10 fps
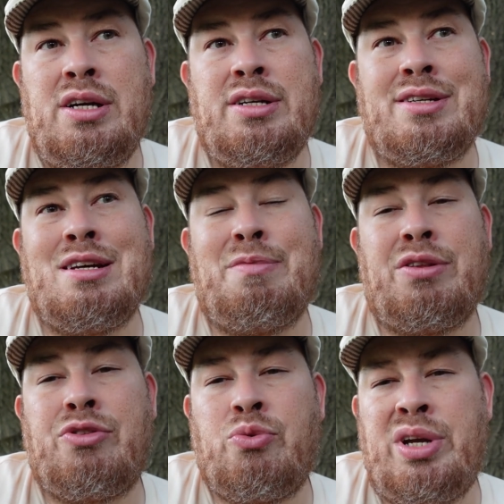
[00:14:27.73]
to summon
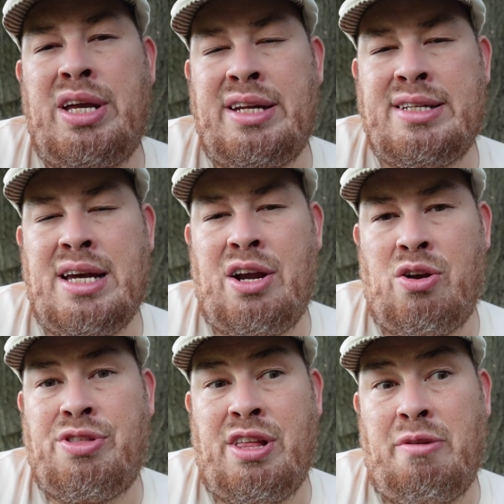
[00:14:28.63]
a three hit die
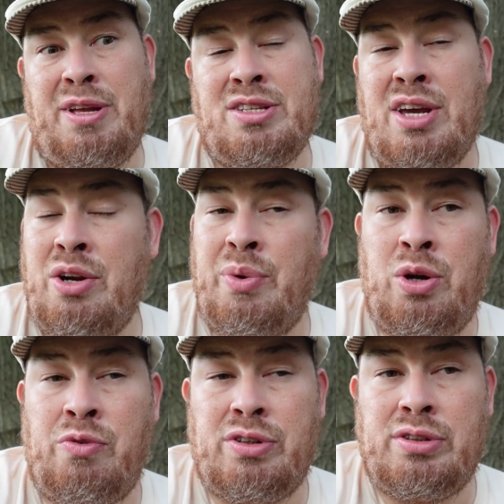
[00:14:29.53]
Earth Elemental, and it went
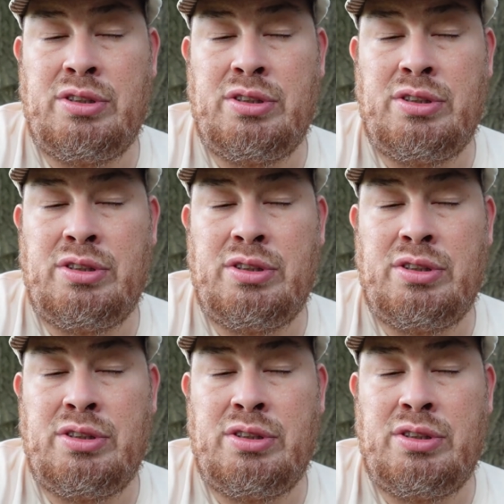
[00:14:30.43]
over.